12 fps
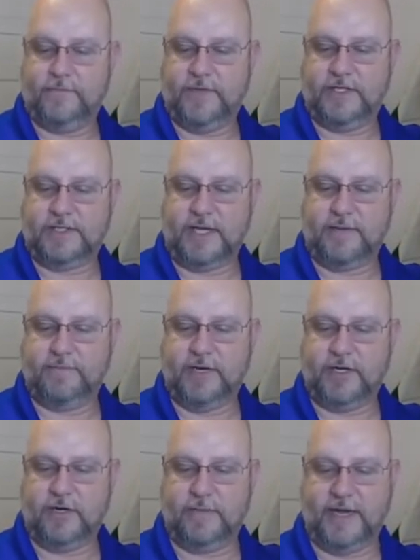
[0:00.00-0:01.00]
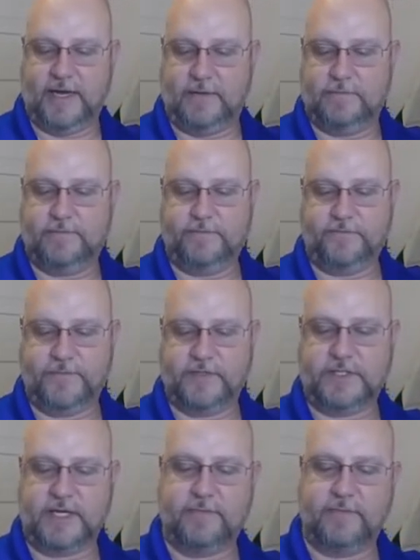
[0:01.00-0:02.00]
It's like butter, man.
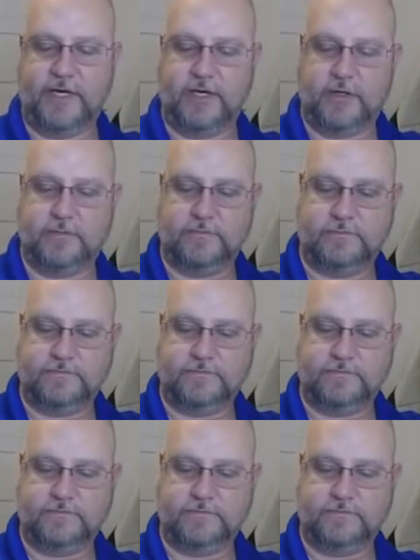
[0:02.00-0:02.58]
It's like butter.